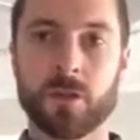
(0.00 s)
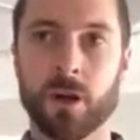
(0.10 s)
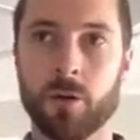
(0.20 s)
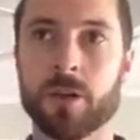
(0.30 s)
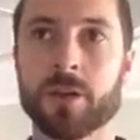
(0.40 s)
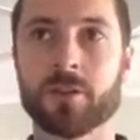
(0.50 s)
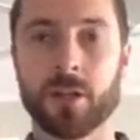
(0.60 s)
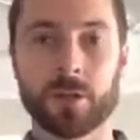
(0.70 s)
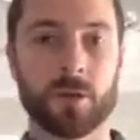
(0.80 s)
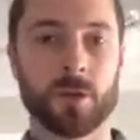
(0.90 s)
are going,
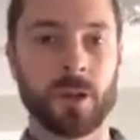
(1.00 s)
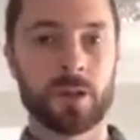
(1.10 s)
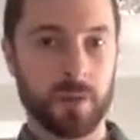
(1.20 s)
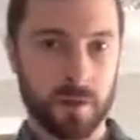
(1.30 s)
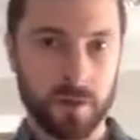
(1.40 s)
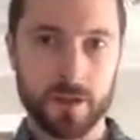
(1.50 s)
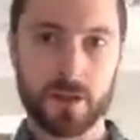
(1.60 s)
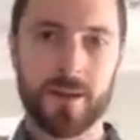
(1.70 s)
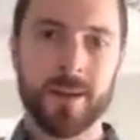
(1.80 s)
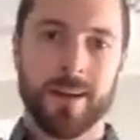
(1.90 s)
check your grades maybe.